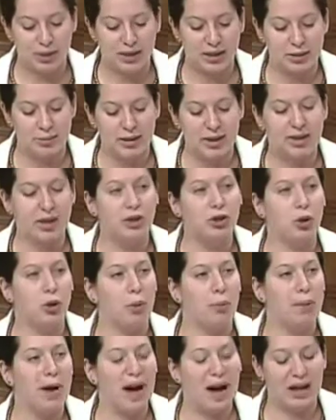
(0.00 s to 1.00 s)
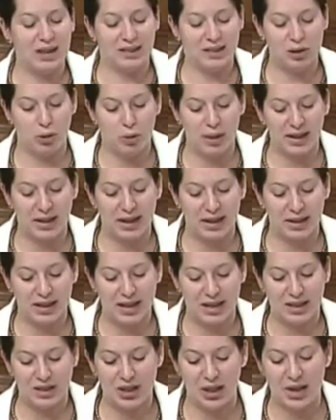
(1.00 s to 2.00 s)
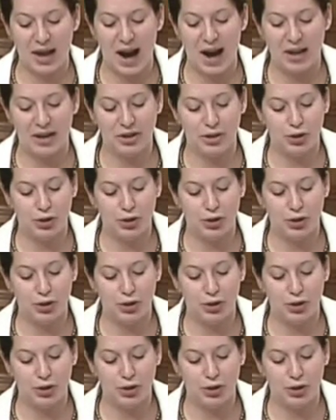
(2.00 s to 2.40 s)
This will improve